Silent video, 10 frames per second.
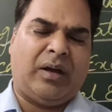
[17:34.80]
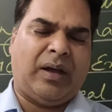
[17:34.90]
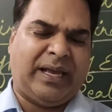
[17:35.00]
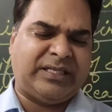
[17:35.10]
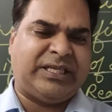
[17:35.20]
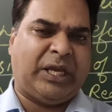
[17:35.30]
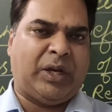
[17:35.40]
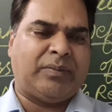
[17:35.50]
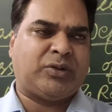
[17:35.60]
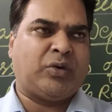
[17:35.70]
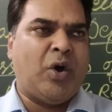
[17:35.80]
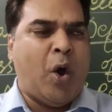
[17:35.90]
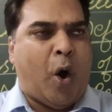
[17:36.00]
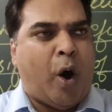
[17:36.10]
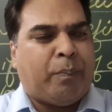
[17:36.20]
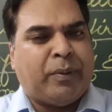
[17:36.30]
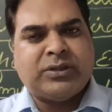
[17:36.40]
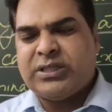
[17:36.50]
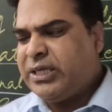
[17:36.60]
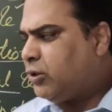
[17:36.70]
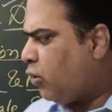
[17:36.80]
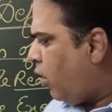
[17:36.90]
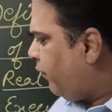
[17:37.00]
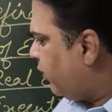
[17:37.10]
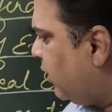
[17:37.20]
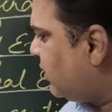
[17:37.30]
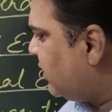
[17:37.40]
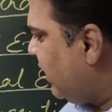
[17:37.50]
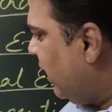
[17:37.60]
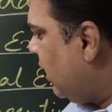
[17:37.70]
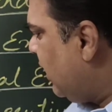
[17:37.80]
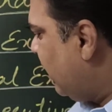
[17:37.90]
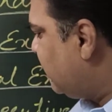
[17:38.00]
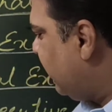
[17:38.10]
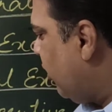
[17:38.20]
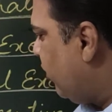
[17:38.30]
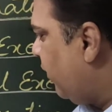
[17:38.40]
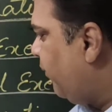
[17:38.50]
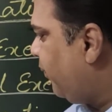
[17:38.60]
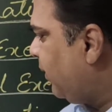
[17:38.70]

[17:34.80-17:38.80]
executive. So opposite of a single executive,